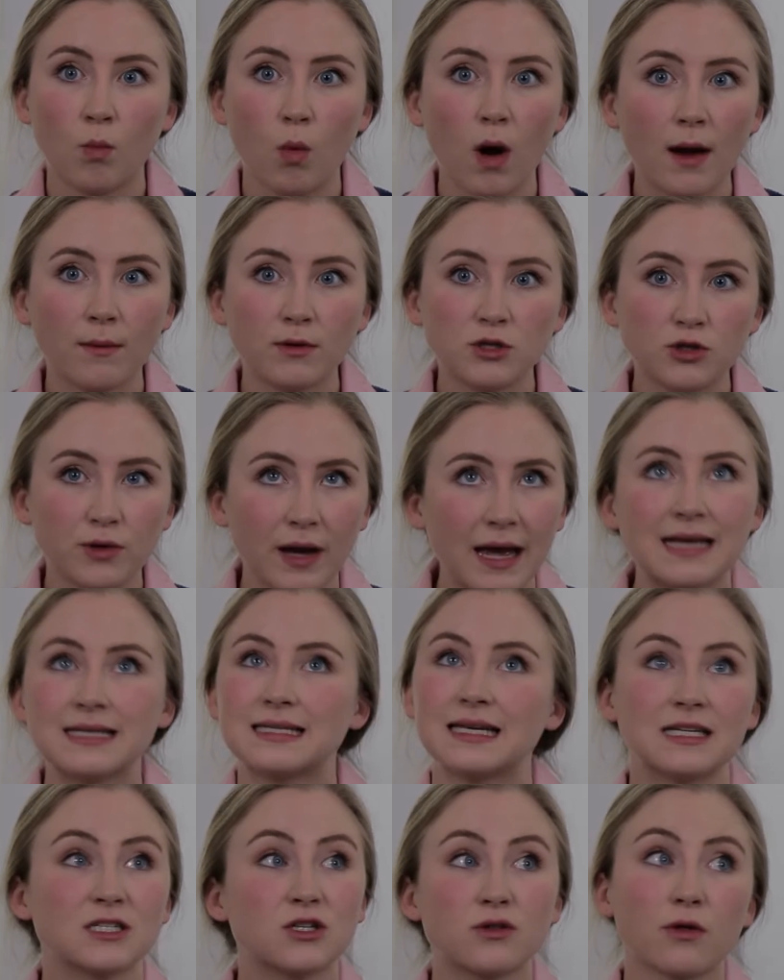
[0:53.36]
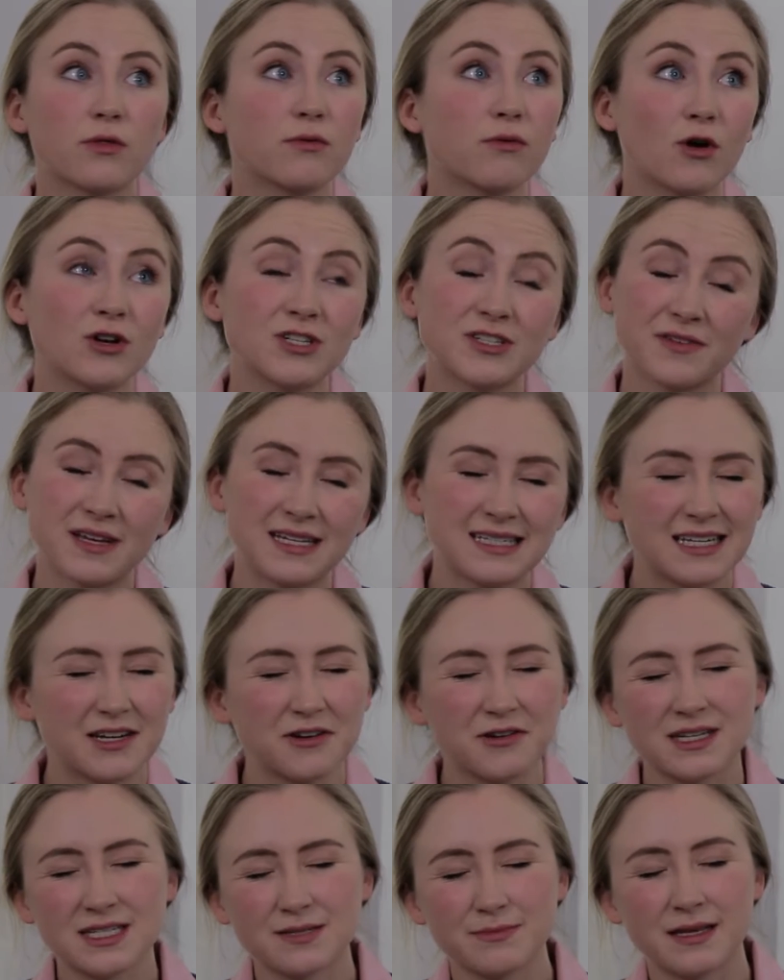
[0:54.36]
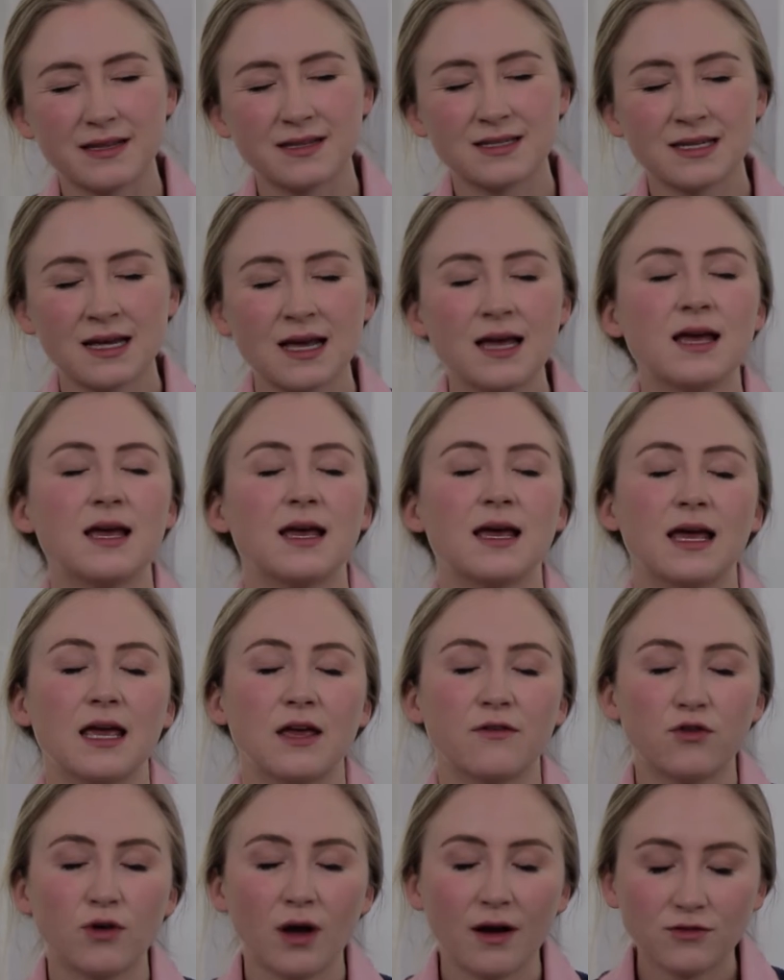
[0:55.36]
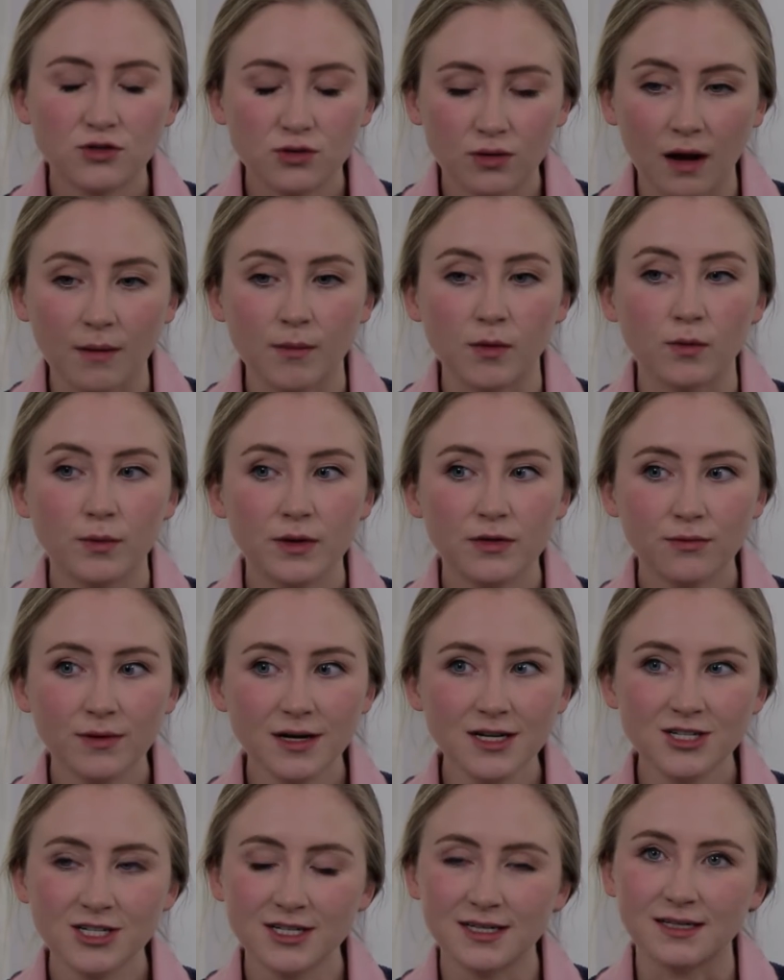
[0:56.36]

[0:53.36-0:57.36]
Why would you enter into the throes of considering Smiths if you have trouble with ridges?